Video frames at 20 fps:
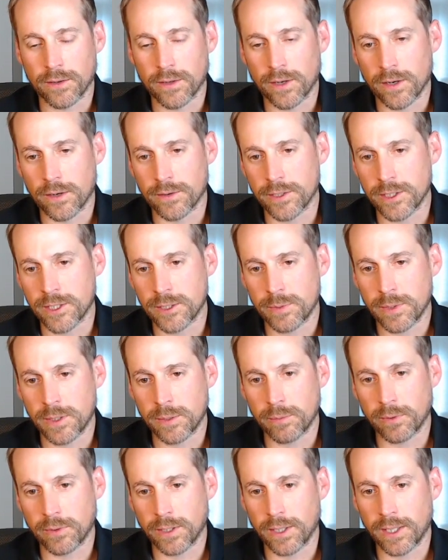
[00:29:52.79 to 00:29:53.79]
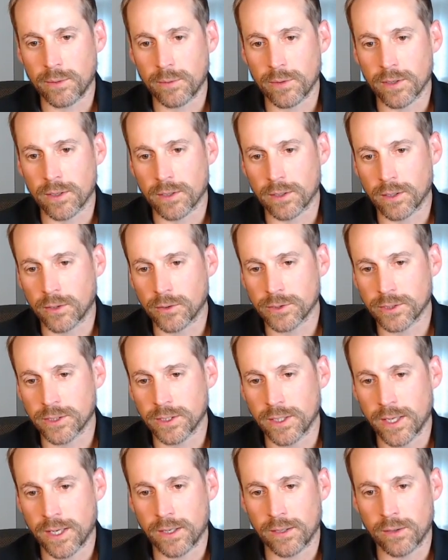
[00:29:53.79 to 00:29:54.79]
Are these people anywhere close to
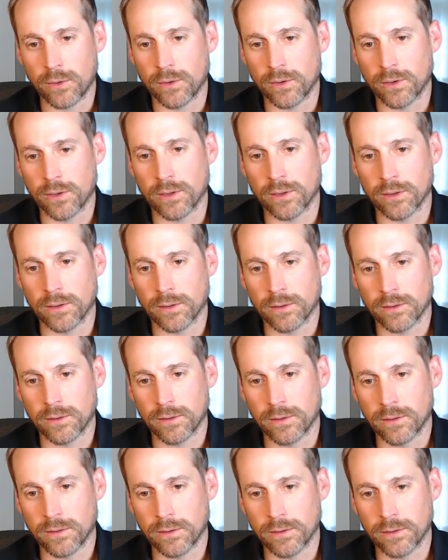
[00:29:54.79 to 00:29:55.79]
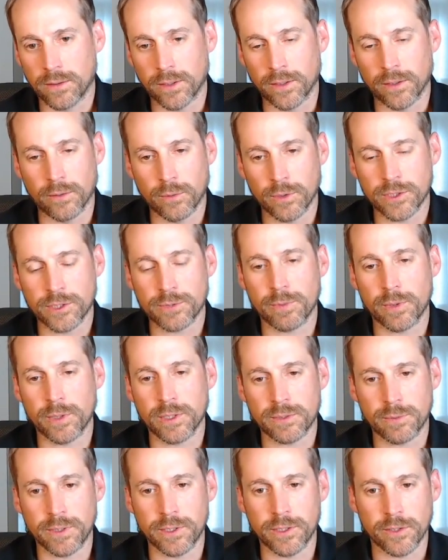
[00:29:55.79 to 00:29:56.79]
that, or
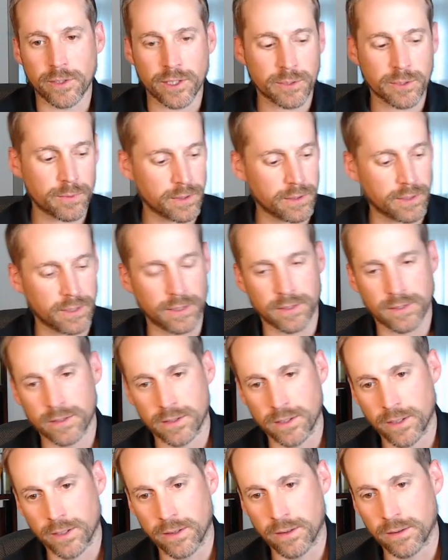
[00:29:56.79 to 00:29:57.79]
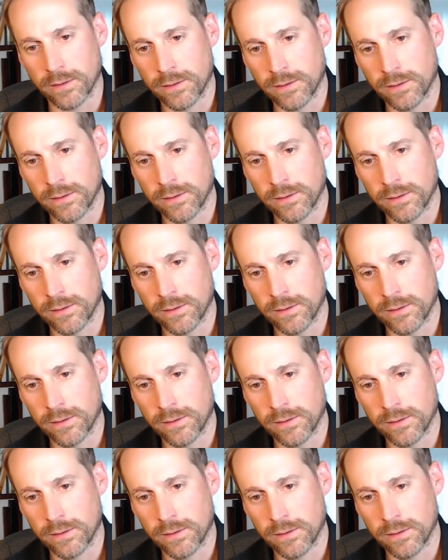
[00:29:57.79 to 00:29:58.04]
what's been your experience there?